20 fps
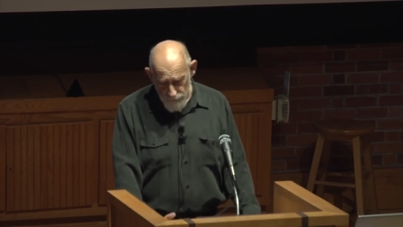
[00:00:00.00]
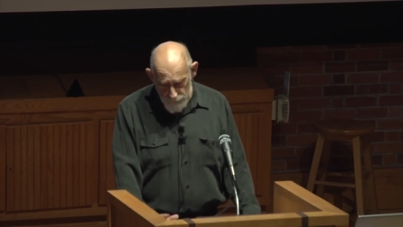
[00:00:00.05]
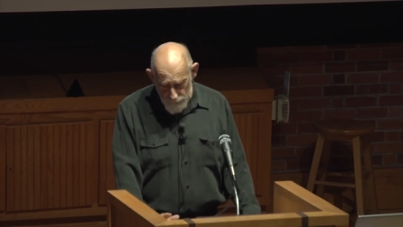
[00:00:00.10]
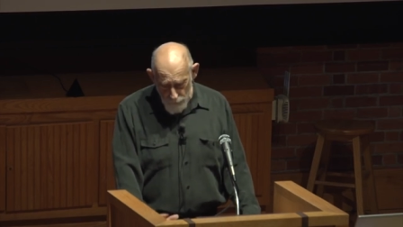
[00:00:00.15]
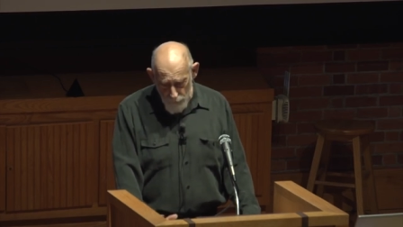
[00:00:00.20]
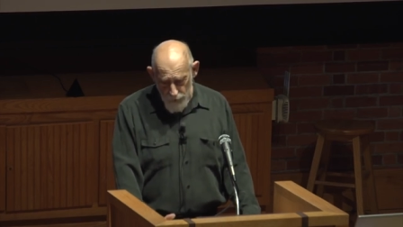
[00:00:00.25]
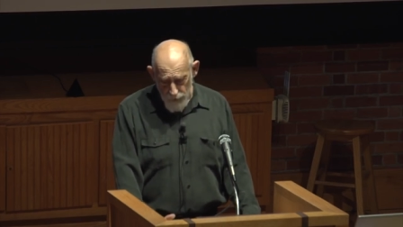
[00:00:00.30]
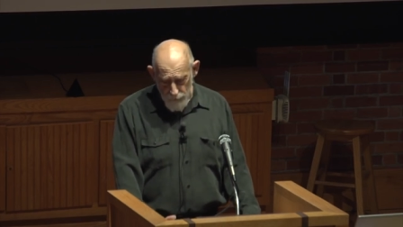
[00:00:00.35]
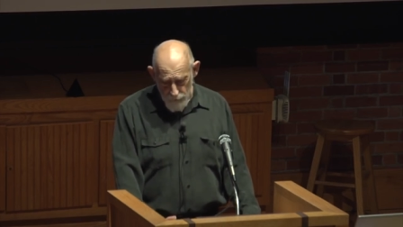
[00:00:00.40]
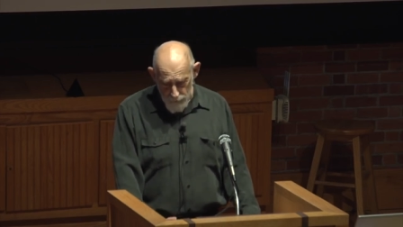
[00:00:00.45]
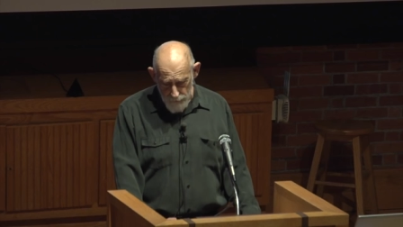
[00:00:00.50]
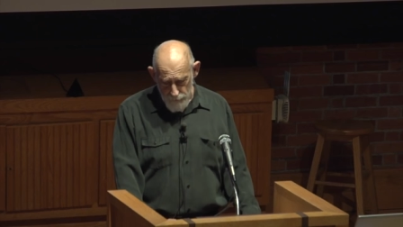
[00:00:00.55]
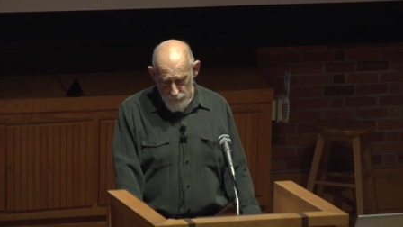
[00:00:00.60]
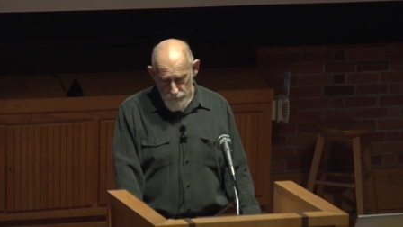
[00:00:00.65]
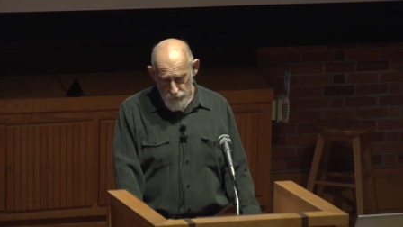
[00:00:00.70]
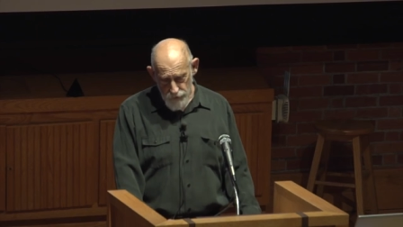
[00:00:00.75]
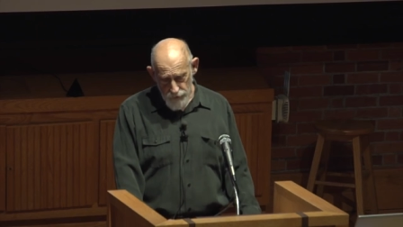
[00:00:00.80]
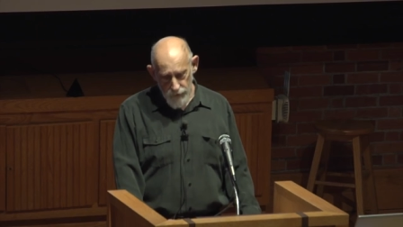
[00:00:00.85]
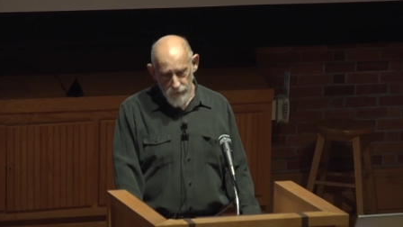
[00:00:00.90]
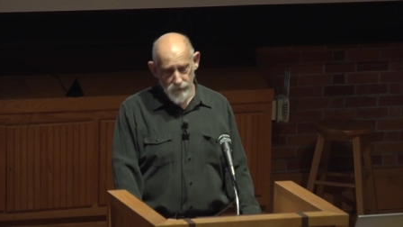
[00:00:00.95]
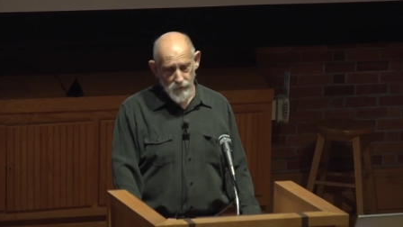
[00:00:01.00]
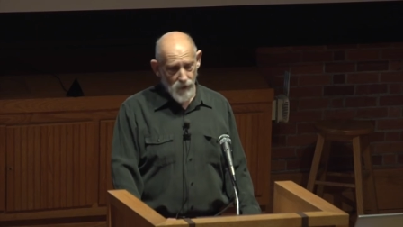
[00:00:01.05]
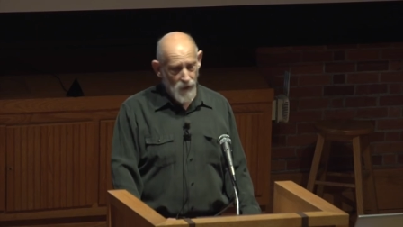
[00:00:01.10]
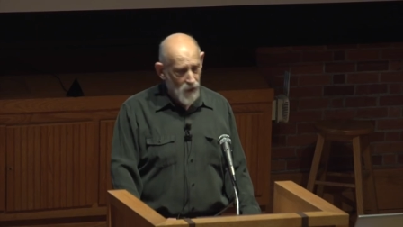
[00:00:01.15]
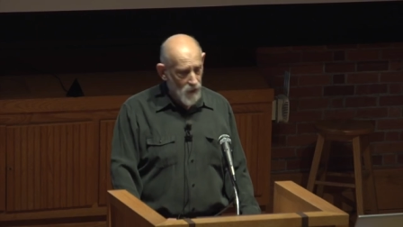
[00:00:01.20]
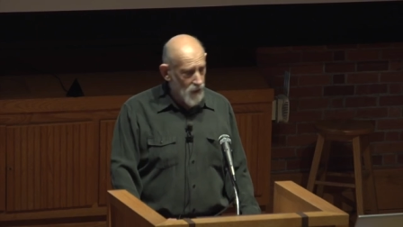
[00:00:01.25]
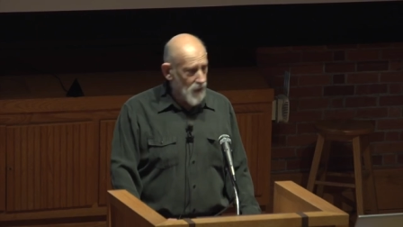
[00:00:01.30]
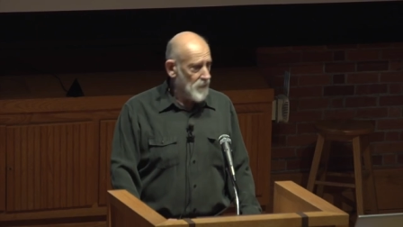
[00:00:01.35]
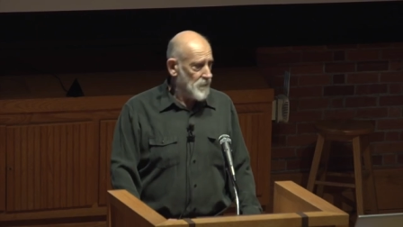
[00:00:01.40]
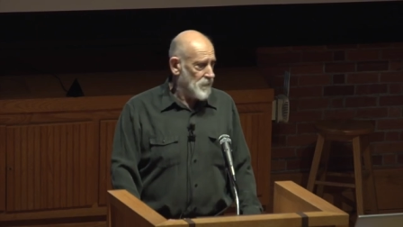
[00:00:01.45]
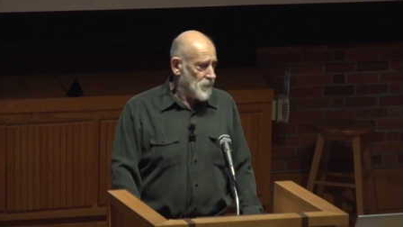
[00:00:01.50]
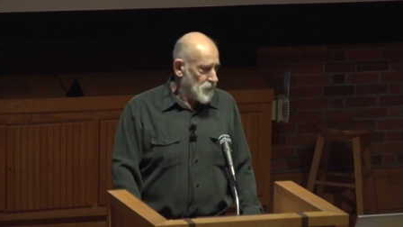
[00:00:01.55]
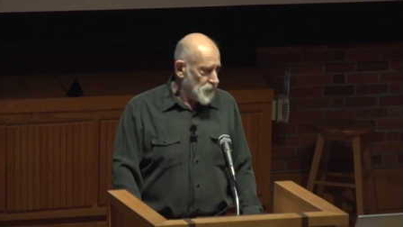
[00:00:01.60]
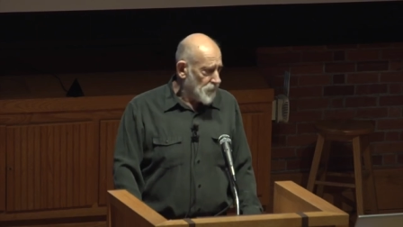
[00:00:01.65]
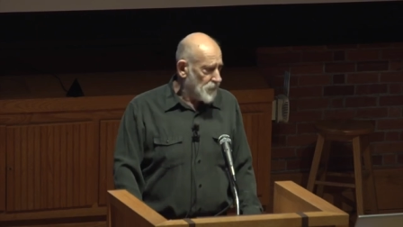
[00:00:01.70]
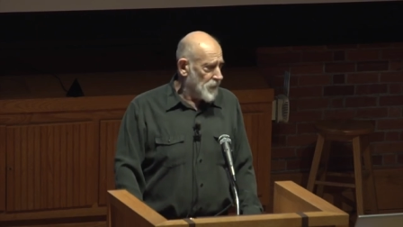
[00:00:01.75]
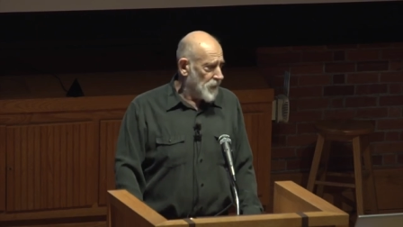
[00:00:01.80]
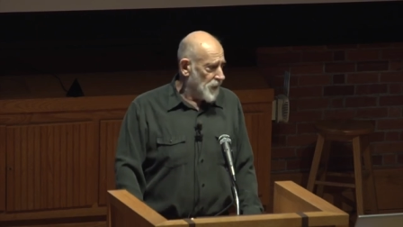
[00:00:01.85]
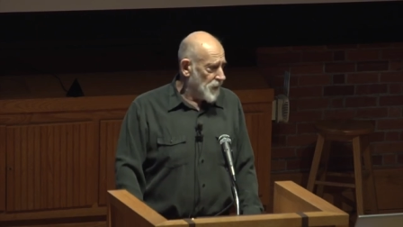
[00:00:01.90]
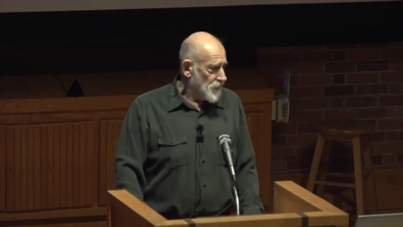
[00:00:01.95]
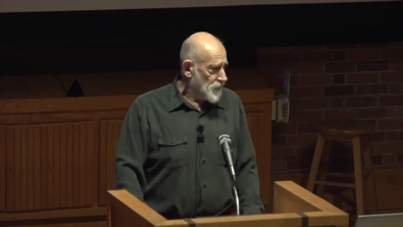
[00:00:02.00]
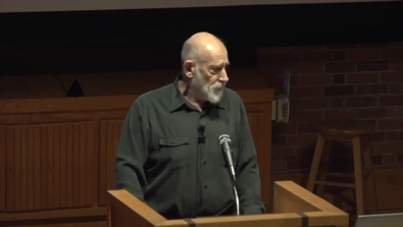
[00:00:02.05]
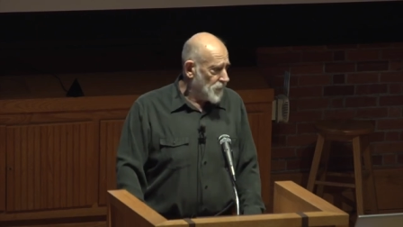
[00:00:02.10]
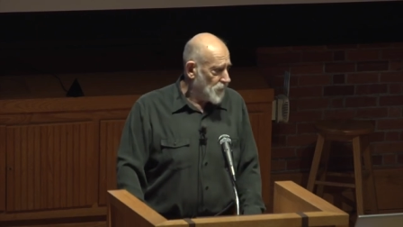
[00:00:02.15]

of the way we perceive time? Sure it is.